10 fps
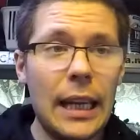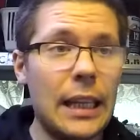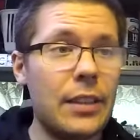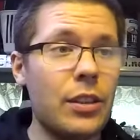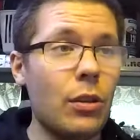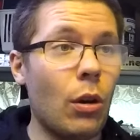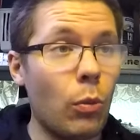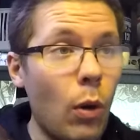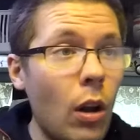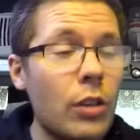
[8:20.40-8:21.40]
is your
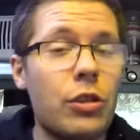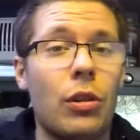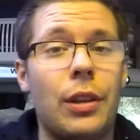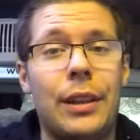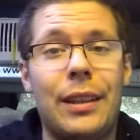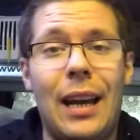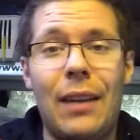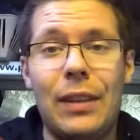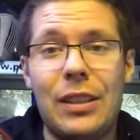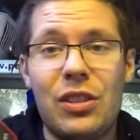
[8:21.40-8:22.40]
wall socket
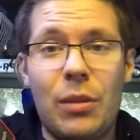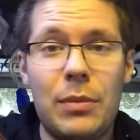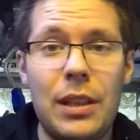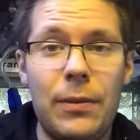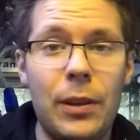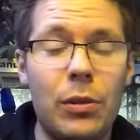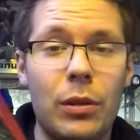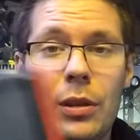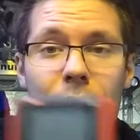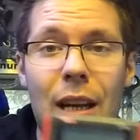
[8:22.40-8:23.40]
having some
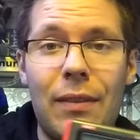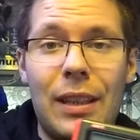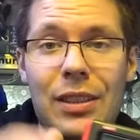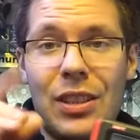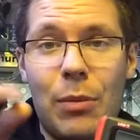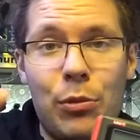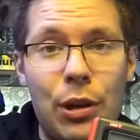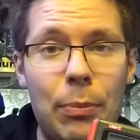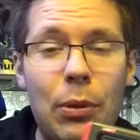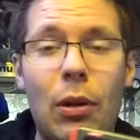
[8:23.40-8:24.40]
difficulties, having some
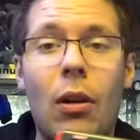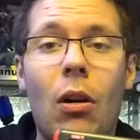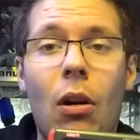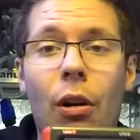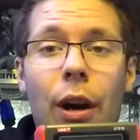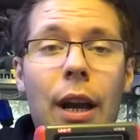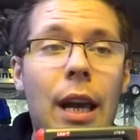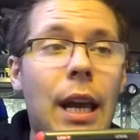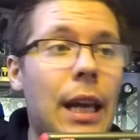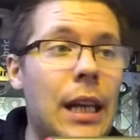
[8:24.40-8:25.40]
ripple, or
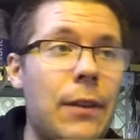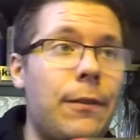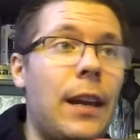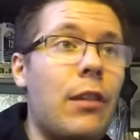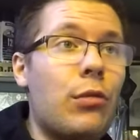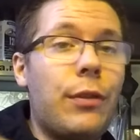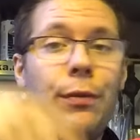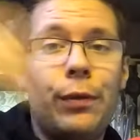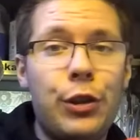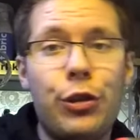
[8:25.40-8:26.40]
if a
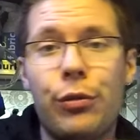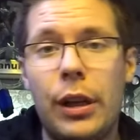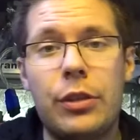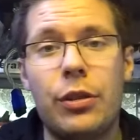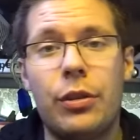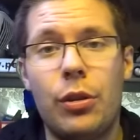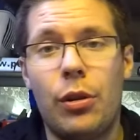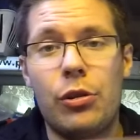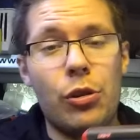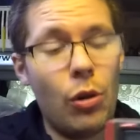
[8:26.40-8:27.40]
refrigerator
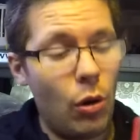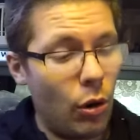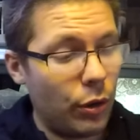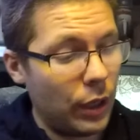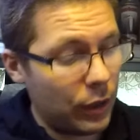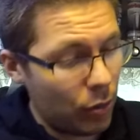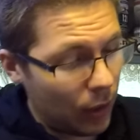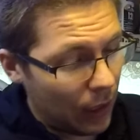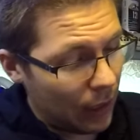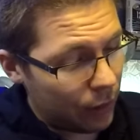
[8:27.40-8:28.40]
turns on, you
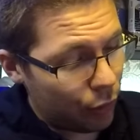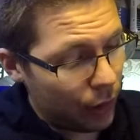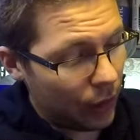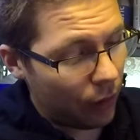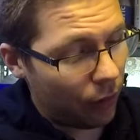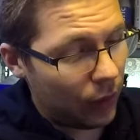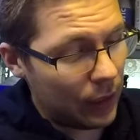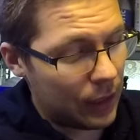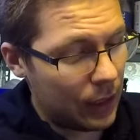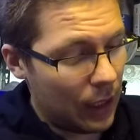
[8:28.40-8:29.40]
can trigger
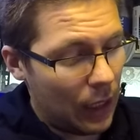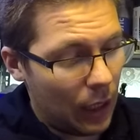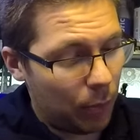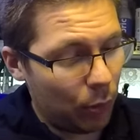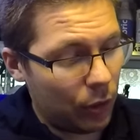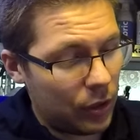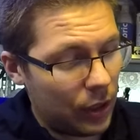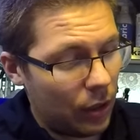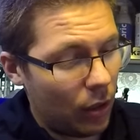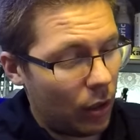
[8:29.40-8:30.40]
this, put this
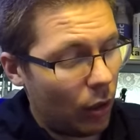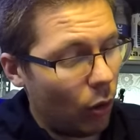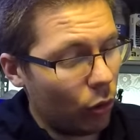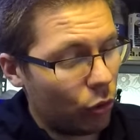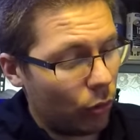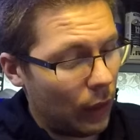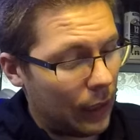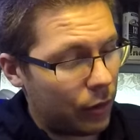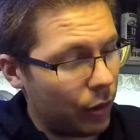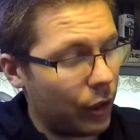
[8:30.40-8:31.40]
in auto
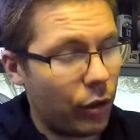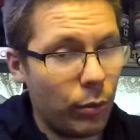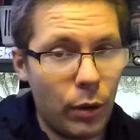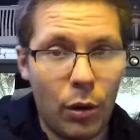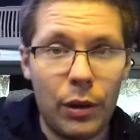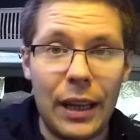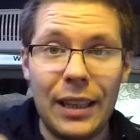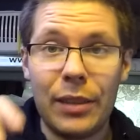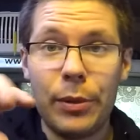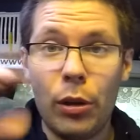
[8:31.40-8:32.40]
and trigger mode, and
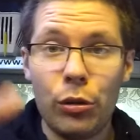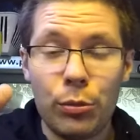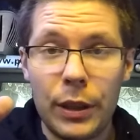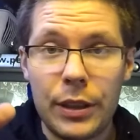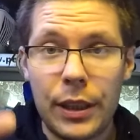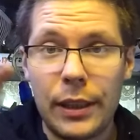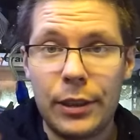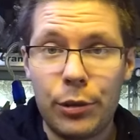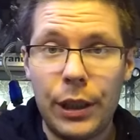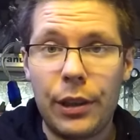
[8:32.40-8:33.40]
it will automatically
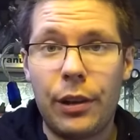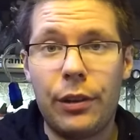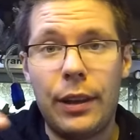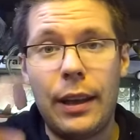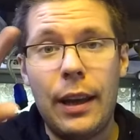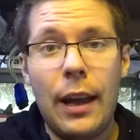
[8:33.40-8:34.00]
trigger the